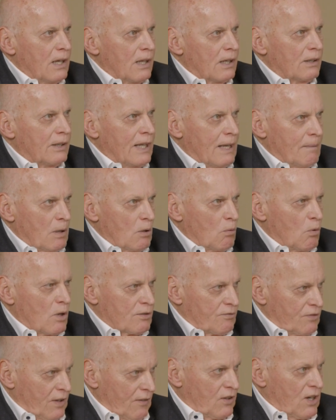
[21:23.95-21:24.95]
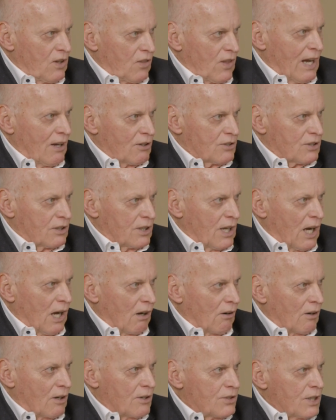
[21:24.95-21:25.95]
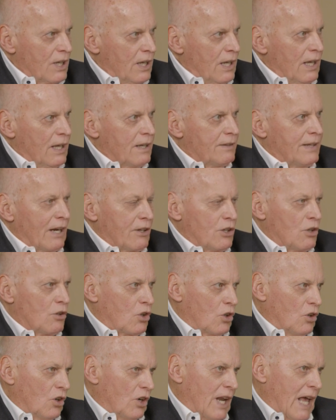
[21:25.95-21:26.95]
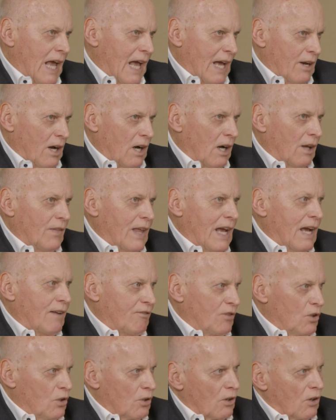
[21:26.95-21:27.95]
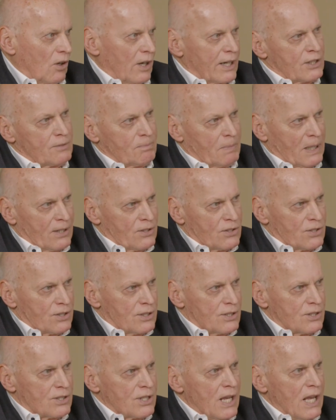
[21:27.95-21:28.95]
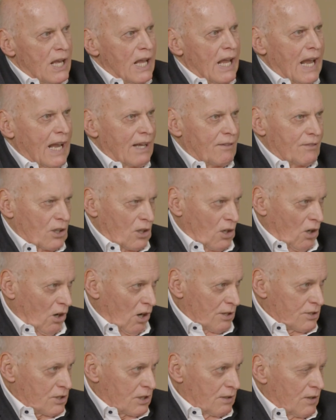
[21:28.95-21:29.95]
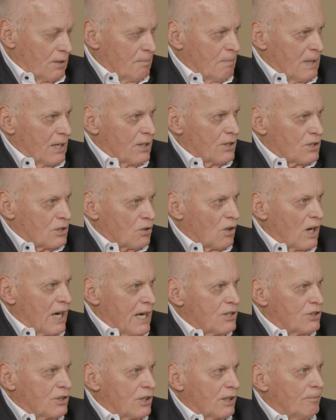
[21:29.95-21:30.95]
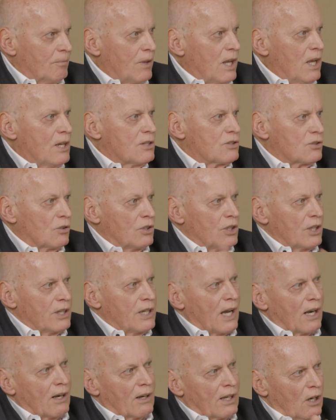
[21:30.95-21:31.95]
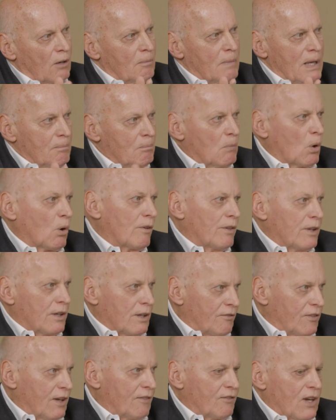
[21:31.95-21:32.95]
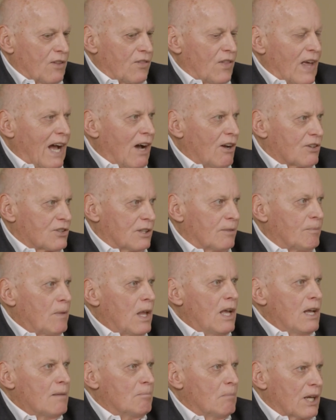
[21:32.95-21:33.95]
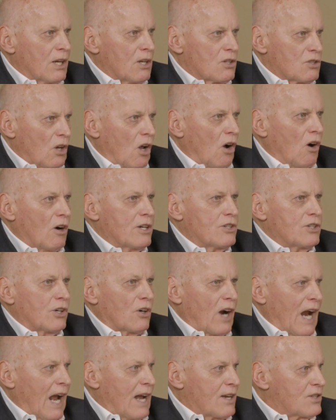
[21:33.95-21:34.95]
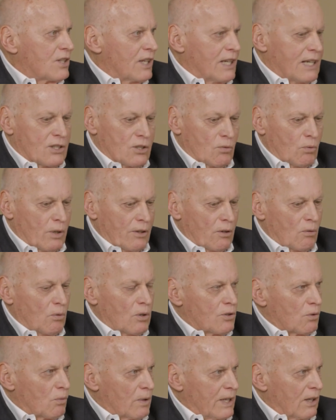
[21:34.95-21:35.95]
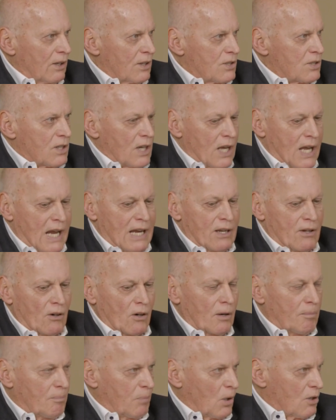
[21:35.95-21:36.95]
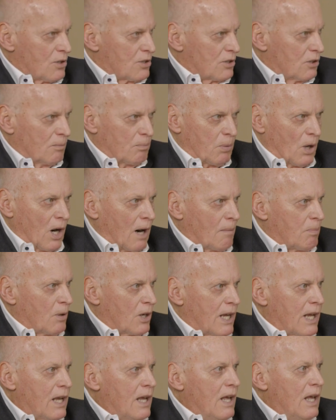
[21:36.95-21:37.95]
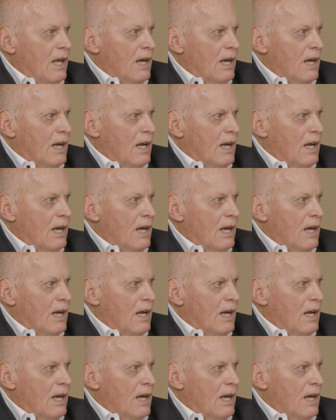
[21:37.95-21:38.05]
limit was $50,000. Now you could add on that funeral expenses and the cost of administration, so you got a little bit more than the $50,000. But as long as your assets, whether it was real estate or personal property,